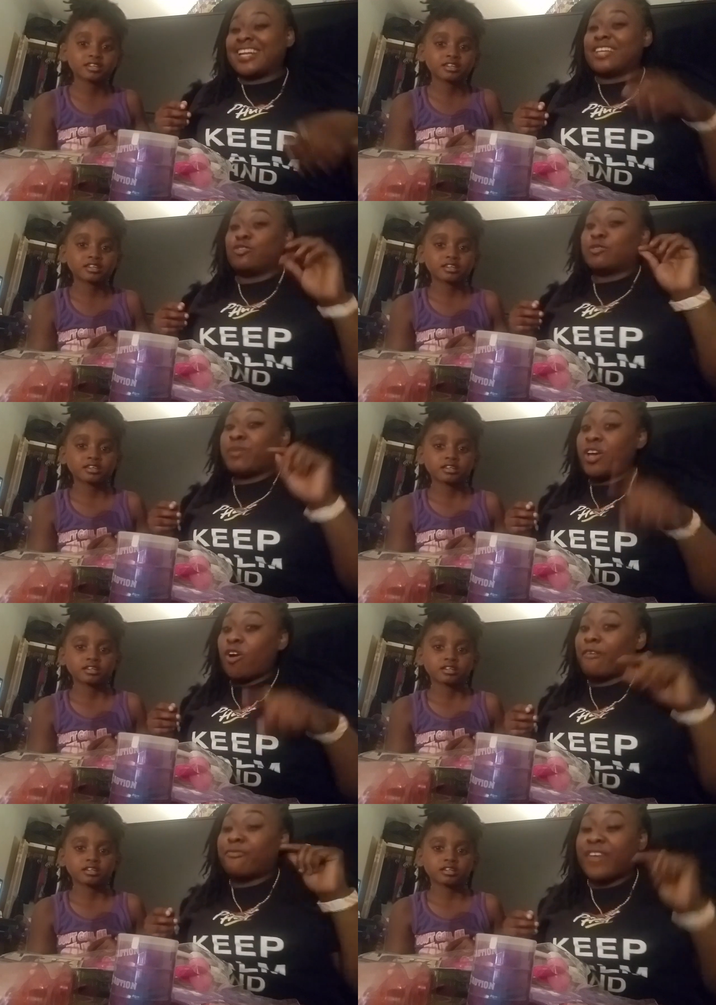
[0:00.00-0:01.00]
Speaker 1: that they use
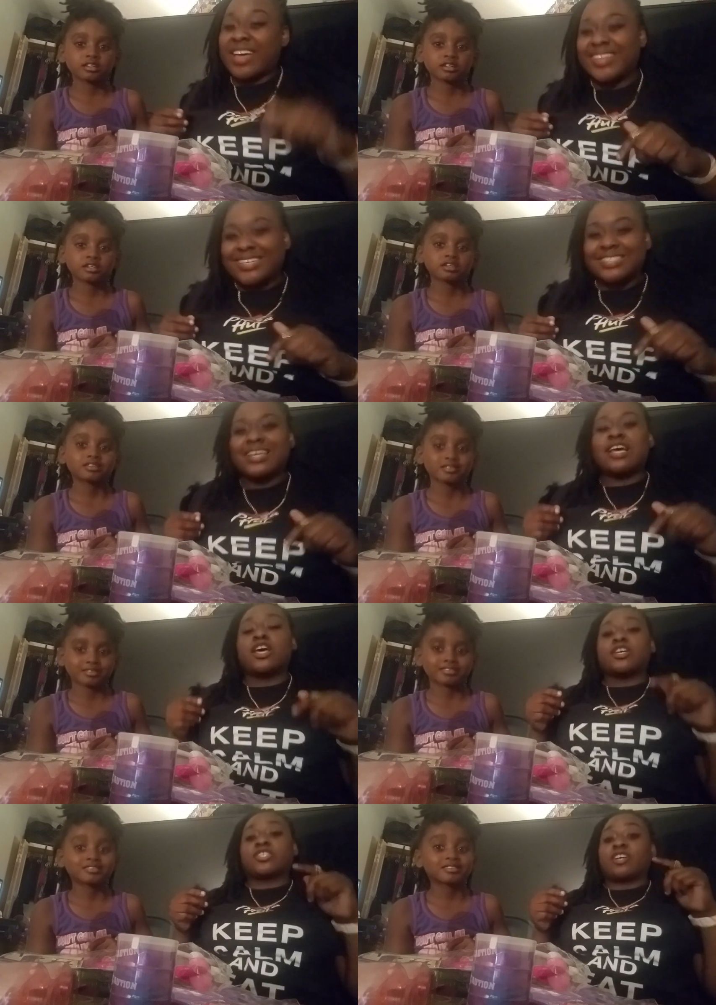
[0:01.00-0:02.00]
peacock feathers
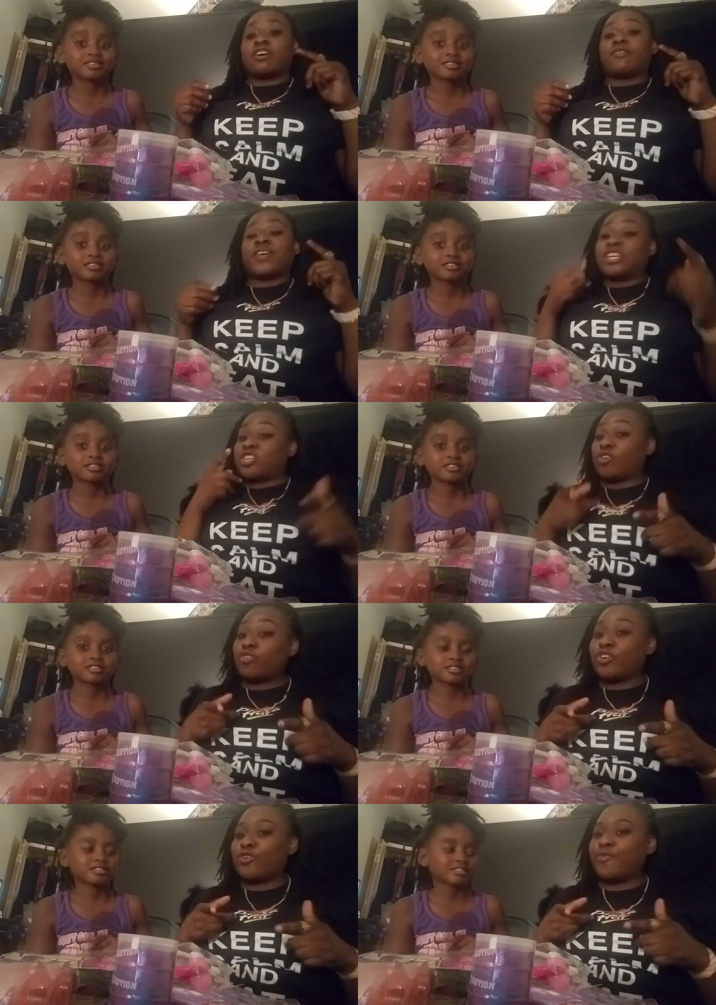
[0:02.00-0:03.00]
to in
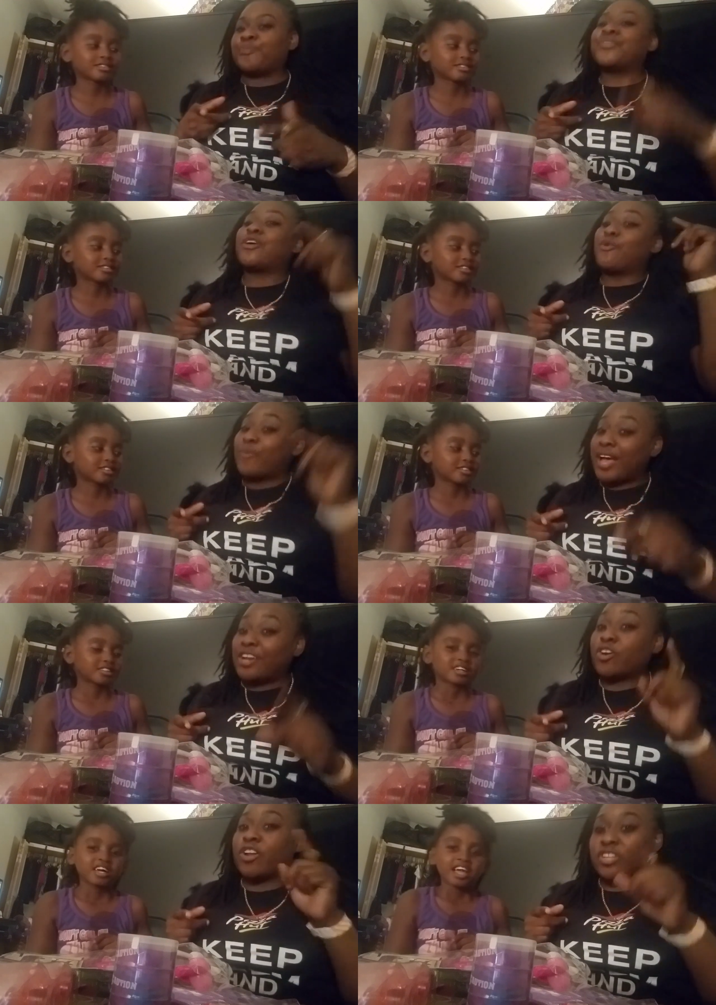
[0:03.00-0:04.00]
Canoe.
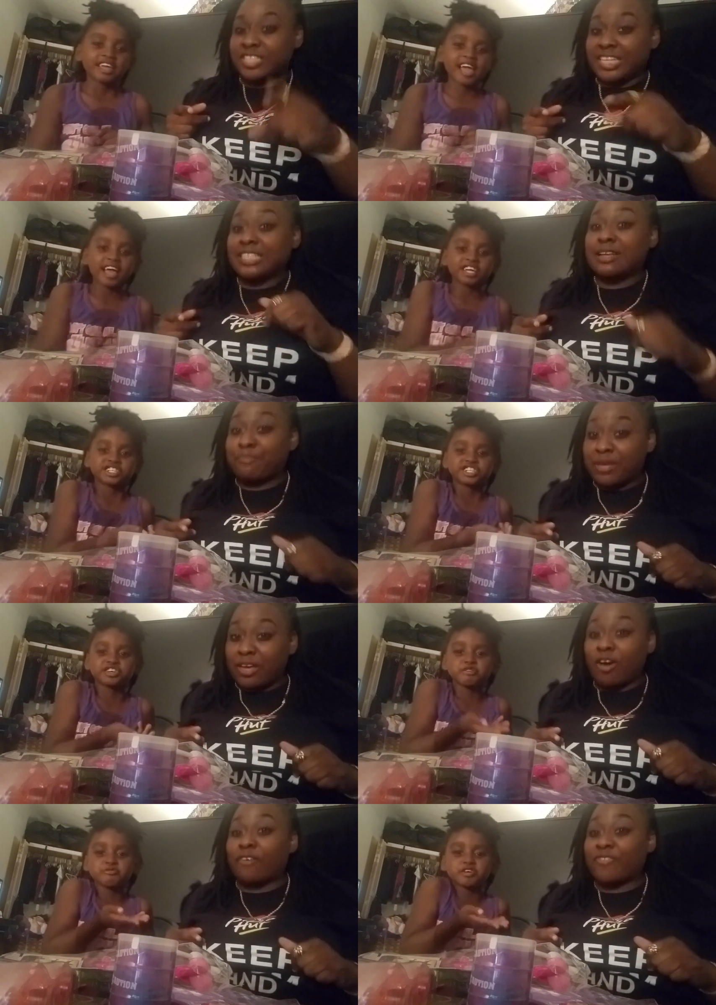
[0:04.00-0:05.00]
Well, you're gonna see yeah, some
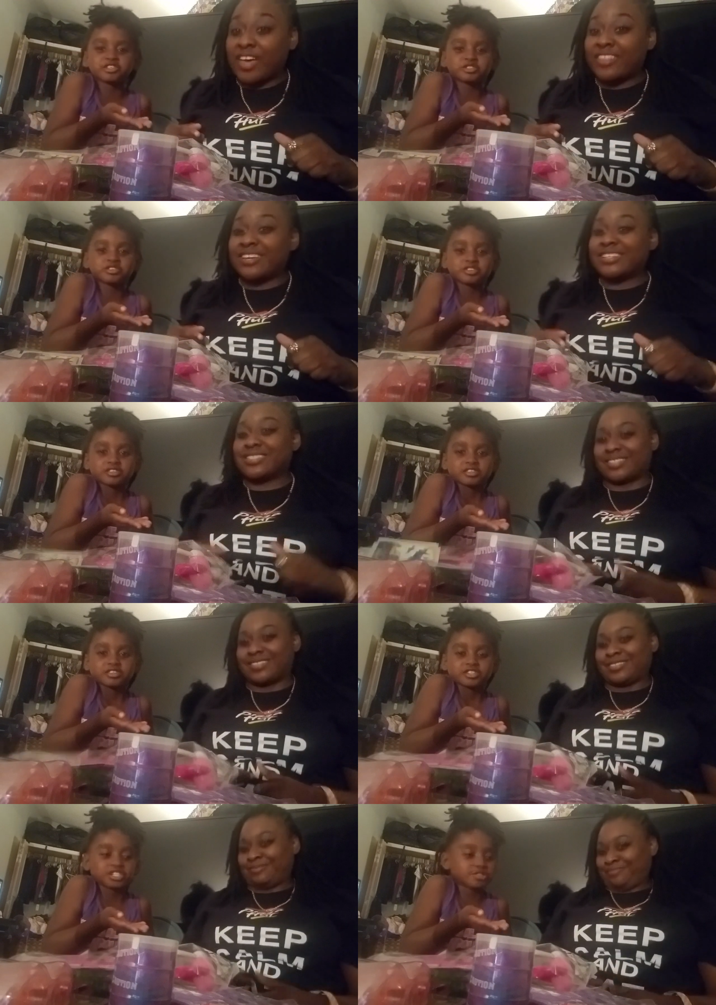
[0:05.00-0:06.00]
peacock was, feathers.
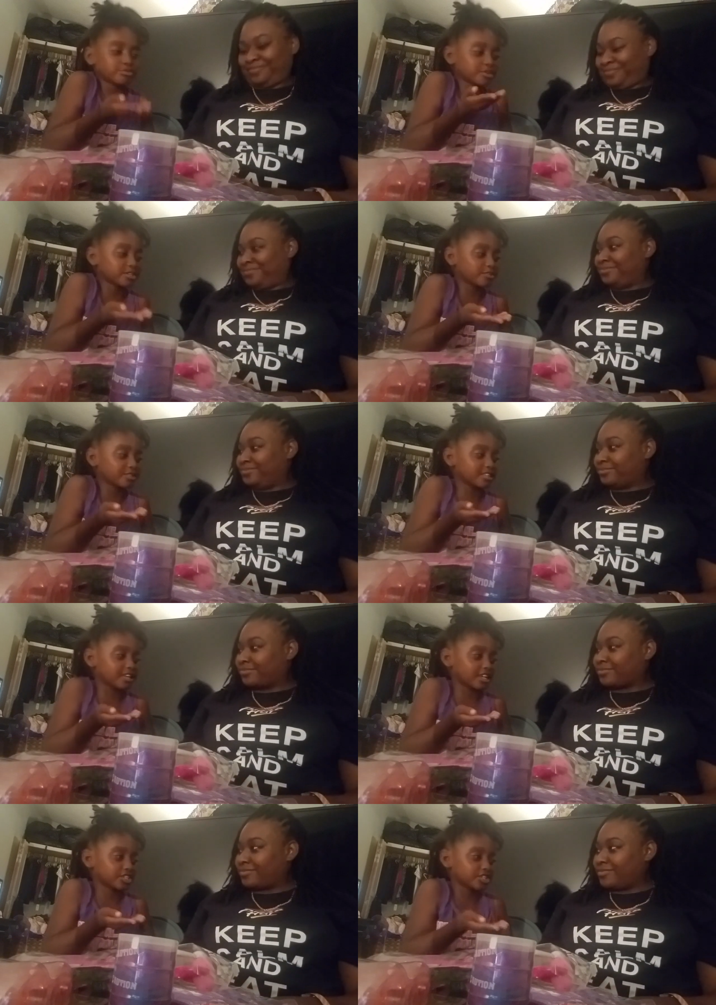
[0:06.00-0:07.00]
Speaker 2: She was really
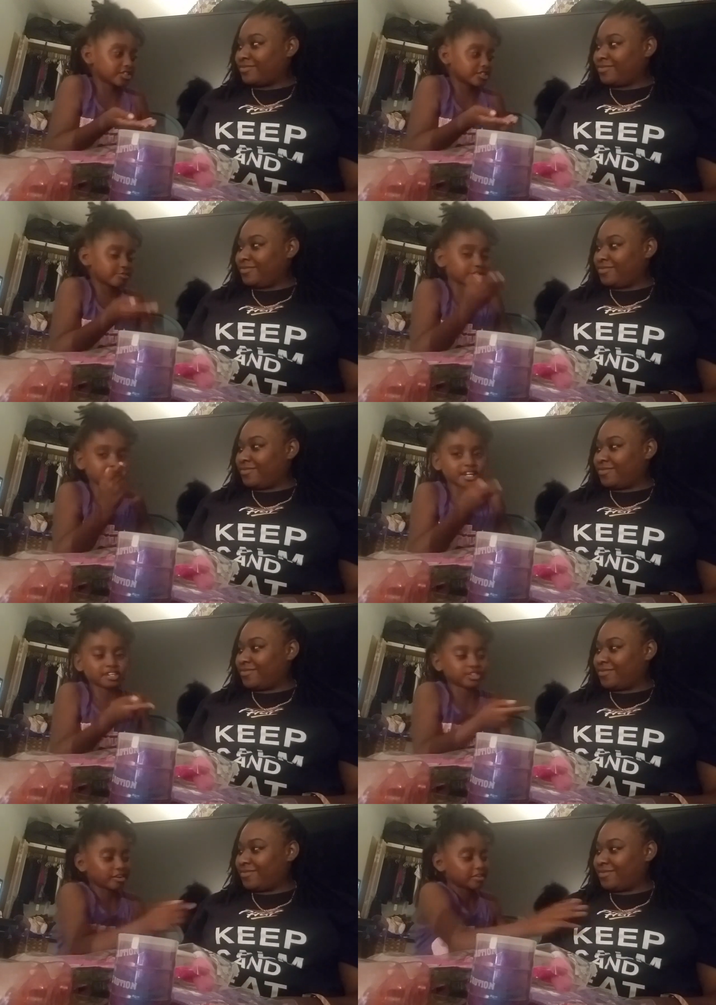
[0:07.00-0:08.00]
at working
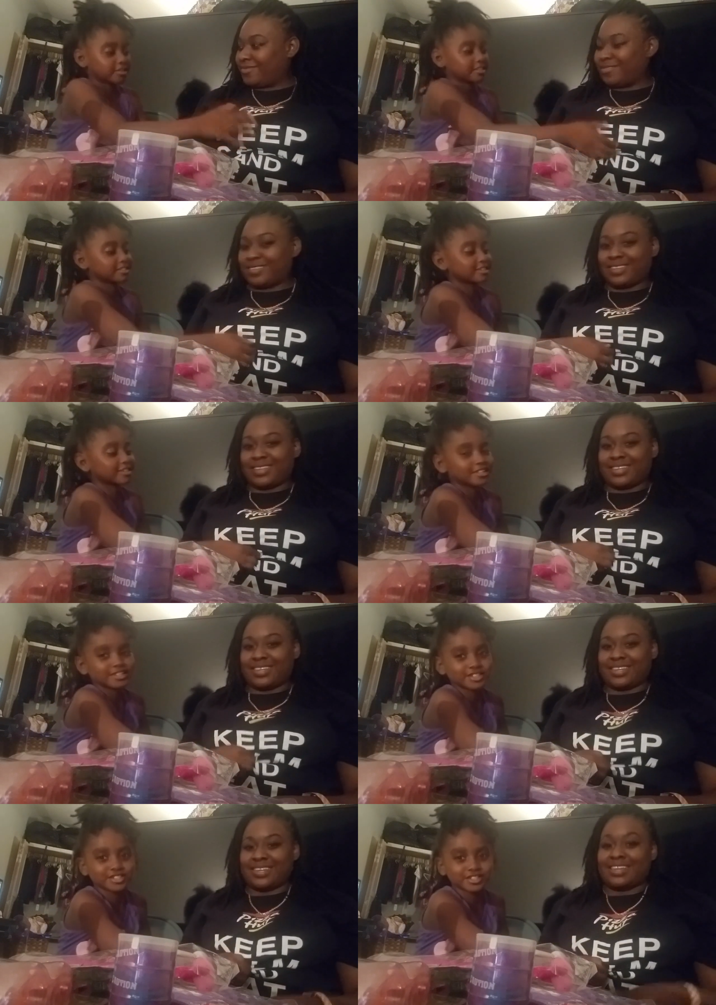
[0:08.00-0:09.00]
at Junkanoo because look at
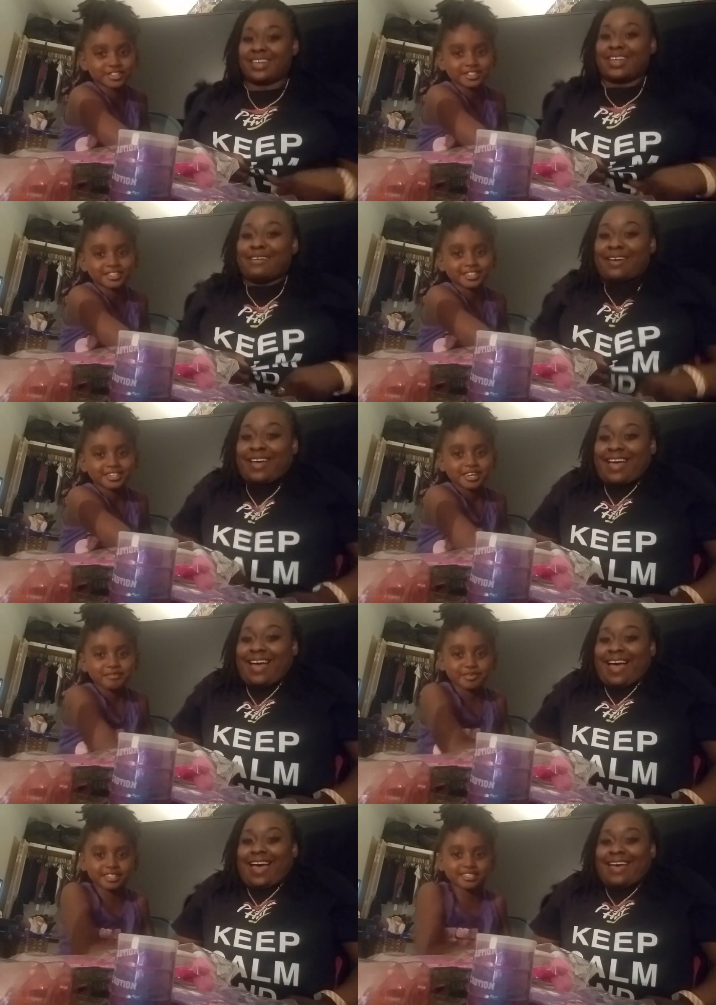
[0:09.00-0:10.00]
her shirt.
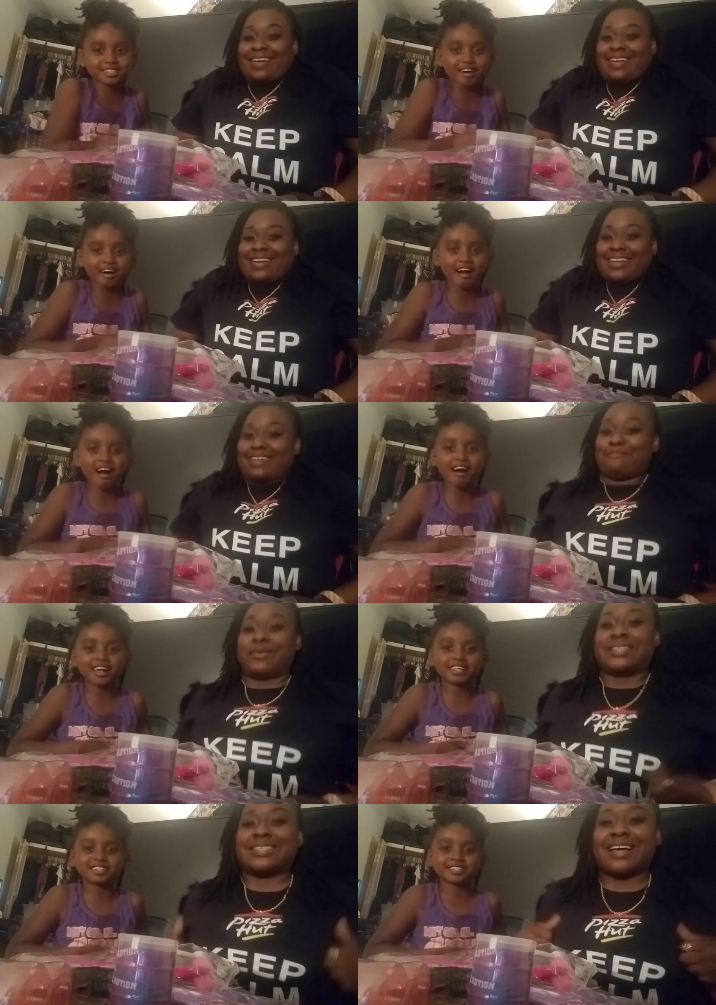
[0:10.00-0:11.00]
Pizza I, Hut.
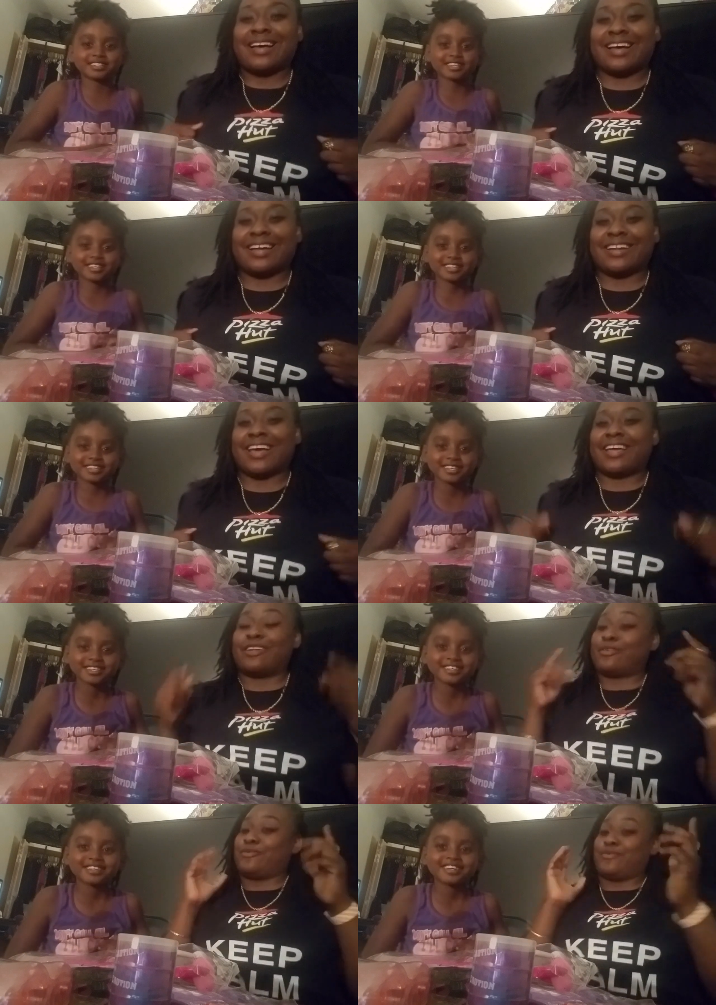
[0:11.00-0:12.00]
Speaker 1: Pizza Hut and